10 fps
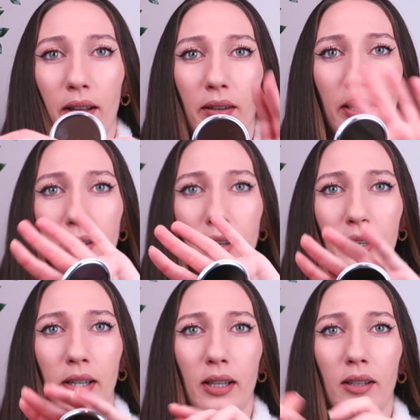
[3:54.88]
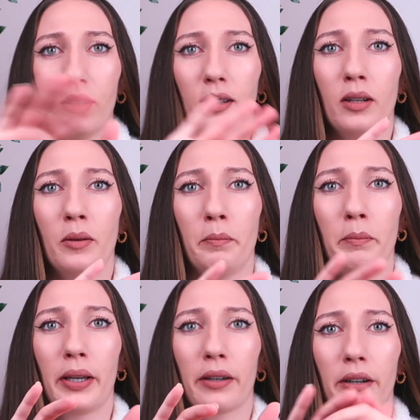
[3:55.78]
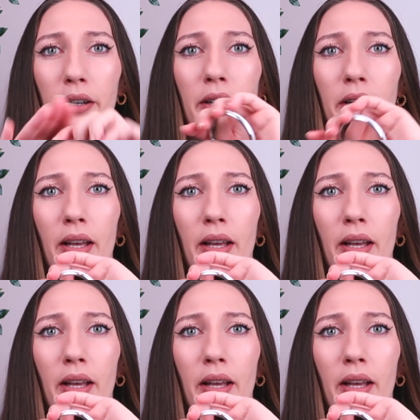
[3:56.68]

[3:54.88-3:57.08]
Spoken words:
have a tiny little mirror,